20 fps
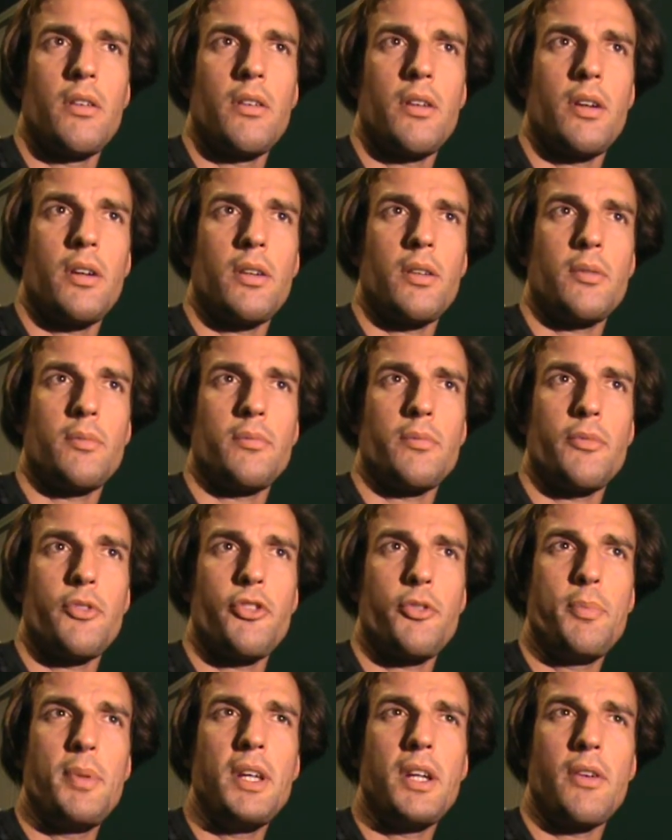um,
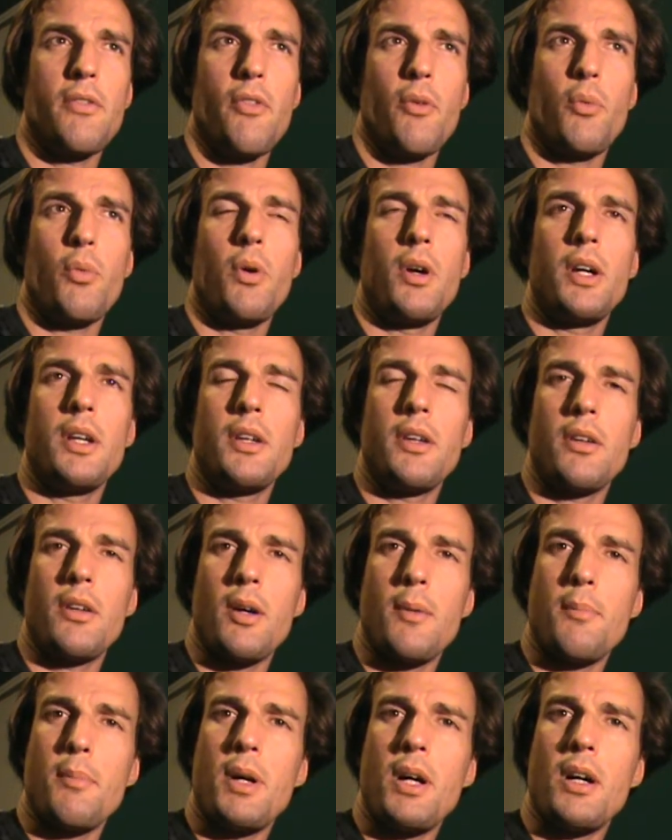speak of the one
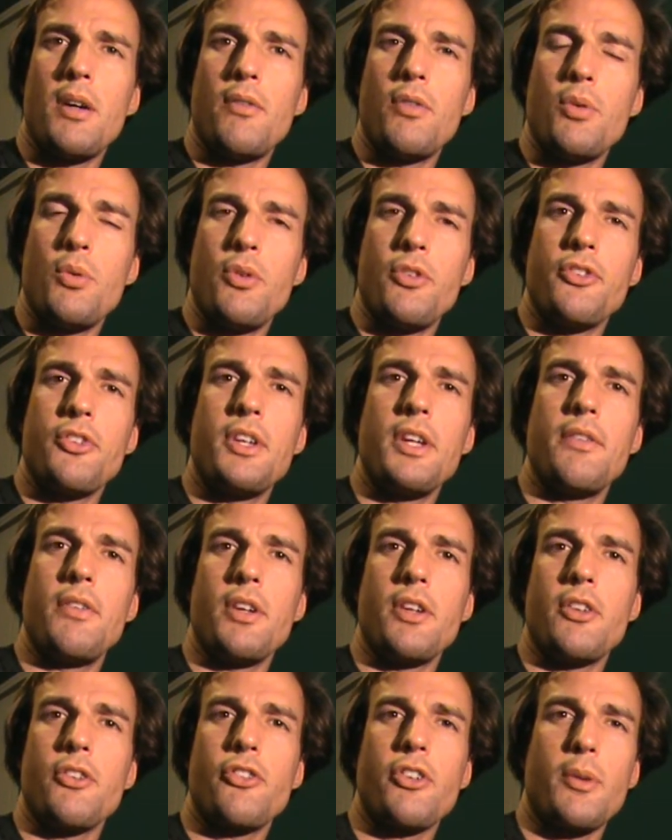above who is giving
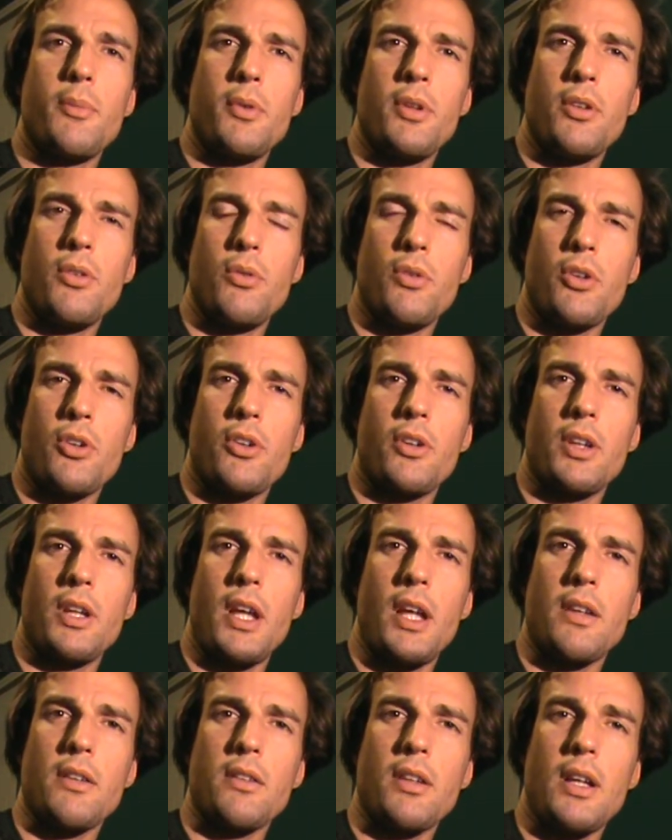to someone who currently
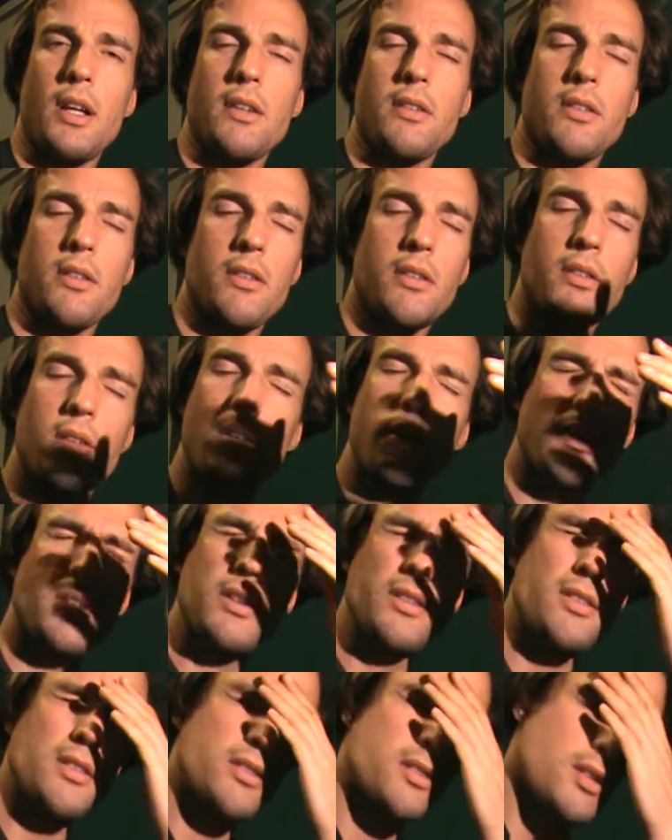has less. It's,
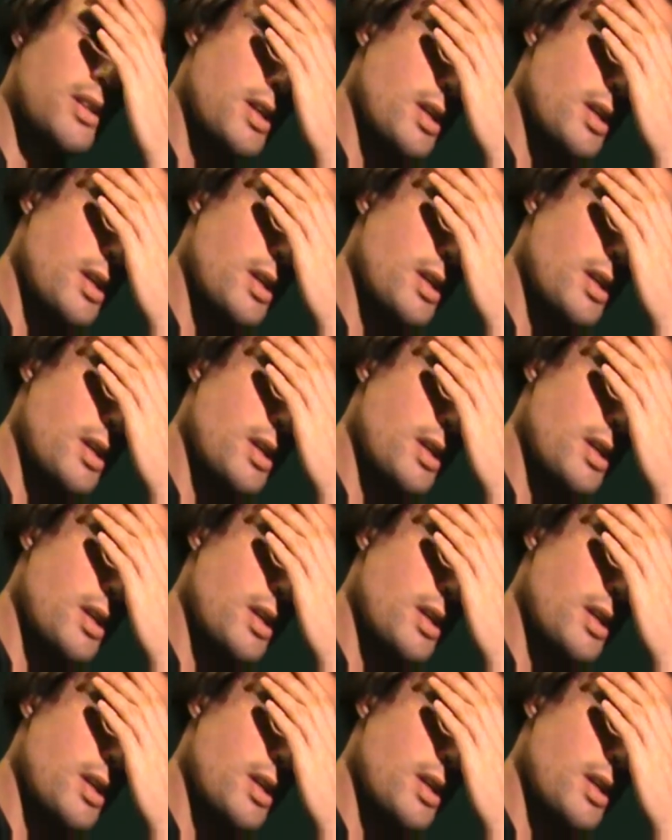it's just